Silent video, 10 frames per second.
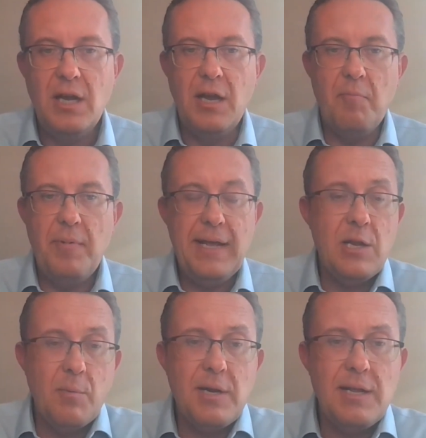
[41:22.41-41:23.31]
But
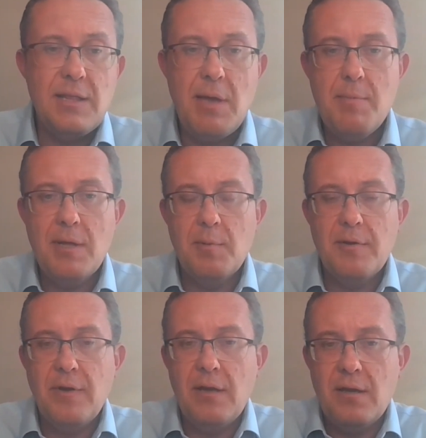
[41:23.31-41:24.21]
economically, there may be a little
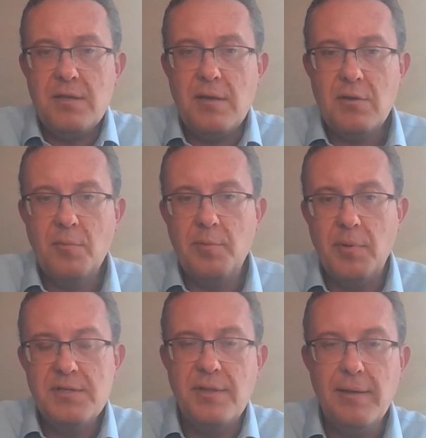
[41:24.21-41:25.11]
bit of a
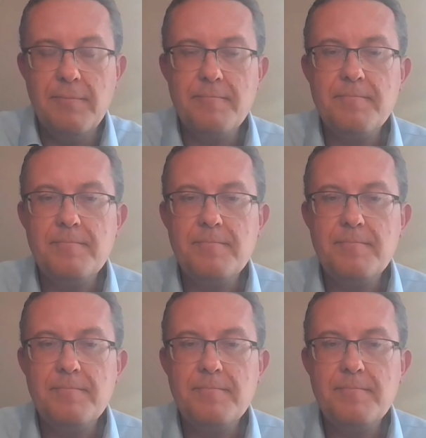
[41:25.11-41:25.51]
compromise in there.